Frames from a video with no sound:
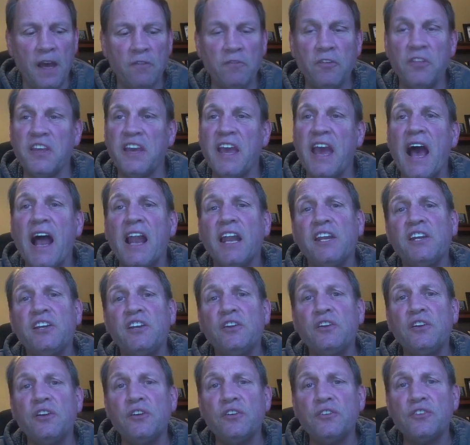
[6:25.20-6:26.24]
For the calendar
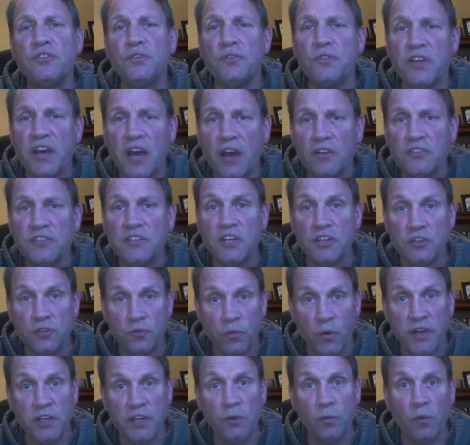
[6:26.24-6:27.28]
year
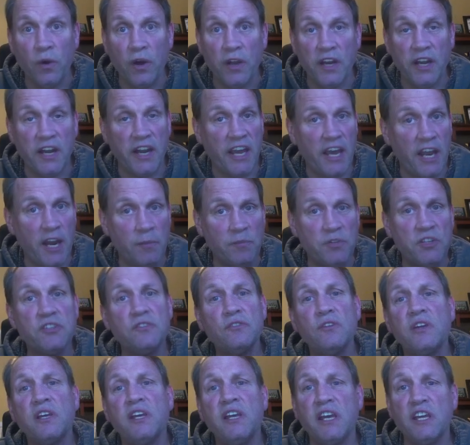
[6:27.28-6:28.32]
2021, and again, I'm
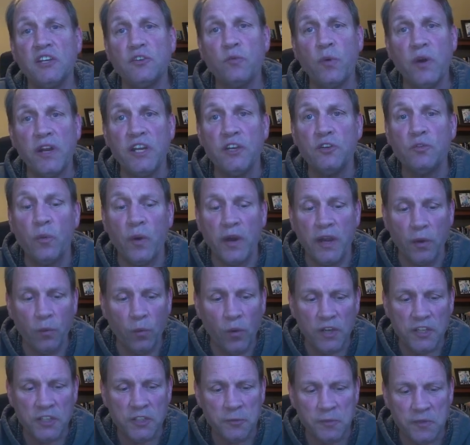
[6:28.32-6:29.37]
just looking at
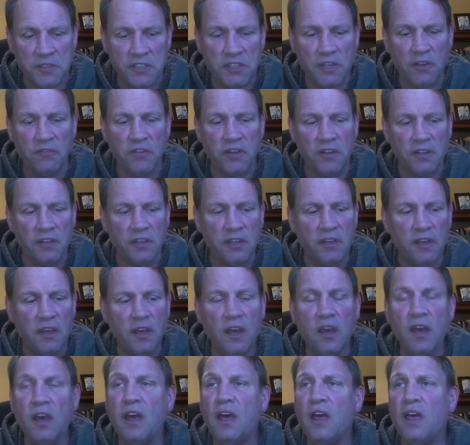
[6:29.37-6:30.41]
2021 specifically,
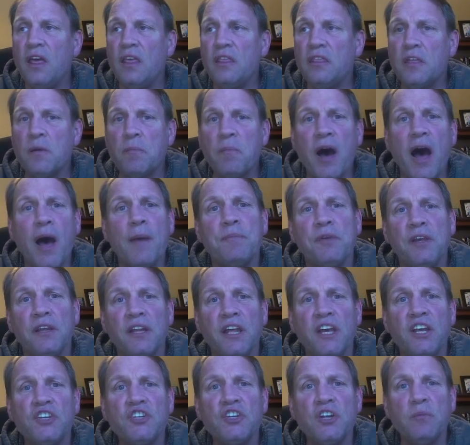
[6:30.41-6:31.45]
the
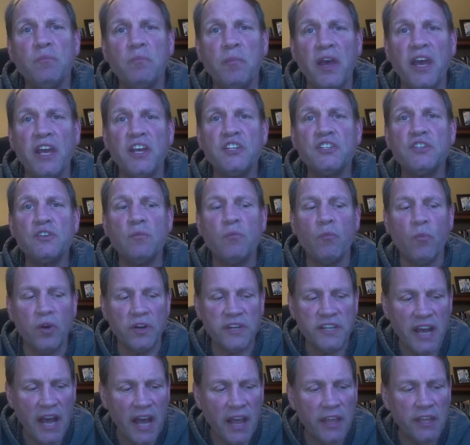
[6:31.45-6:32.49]
population-based
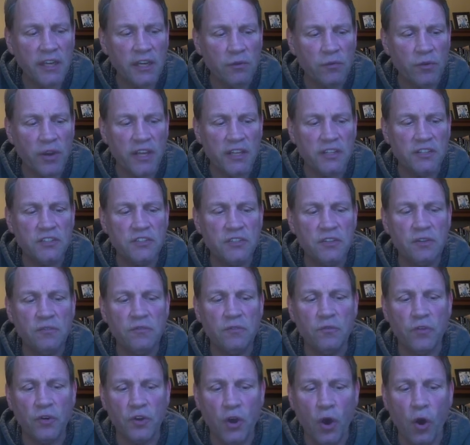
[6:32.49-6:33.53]
mortality rates
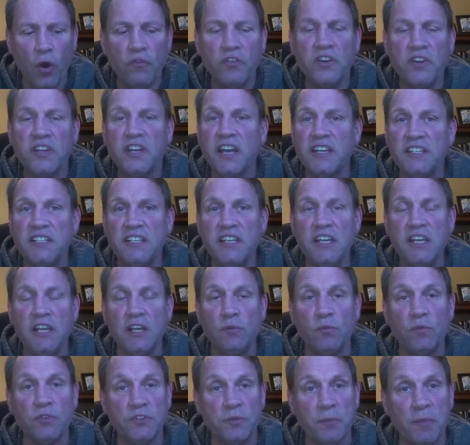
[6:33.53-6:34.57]
for
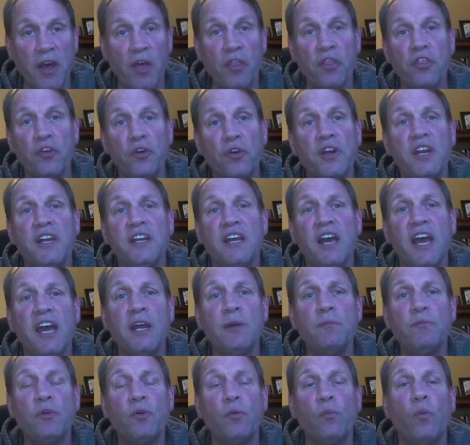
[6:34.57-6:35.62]
COVID-19 was about
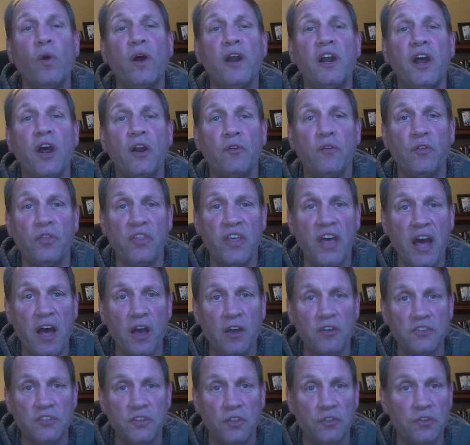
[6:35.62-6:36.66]
39 per
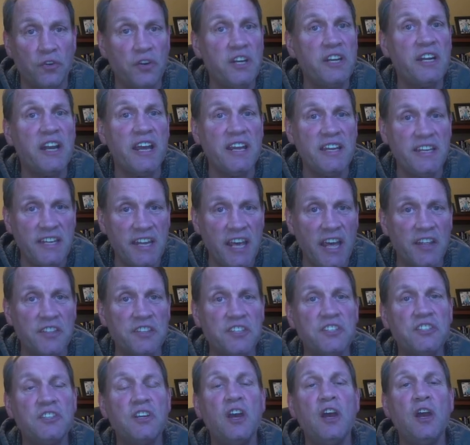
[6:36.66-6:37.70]
100,000, 39
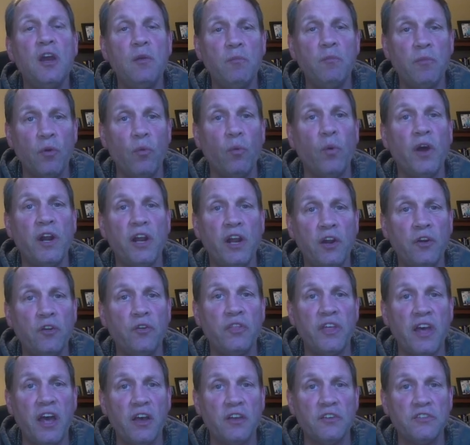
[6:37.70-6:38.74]
deaths per
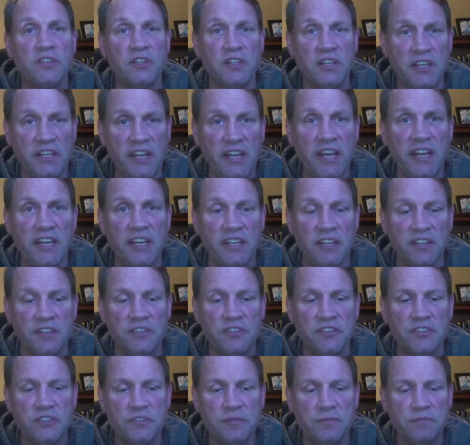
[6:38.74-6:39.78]
100,000
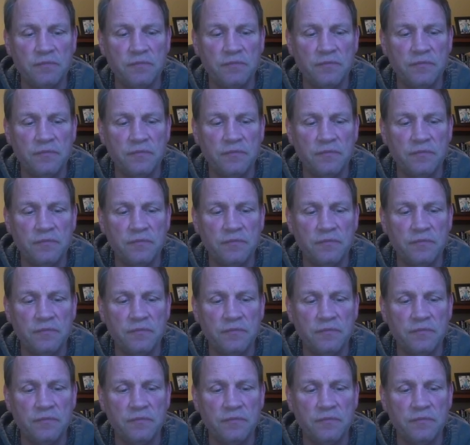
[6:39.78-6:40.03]
Canadians,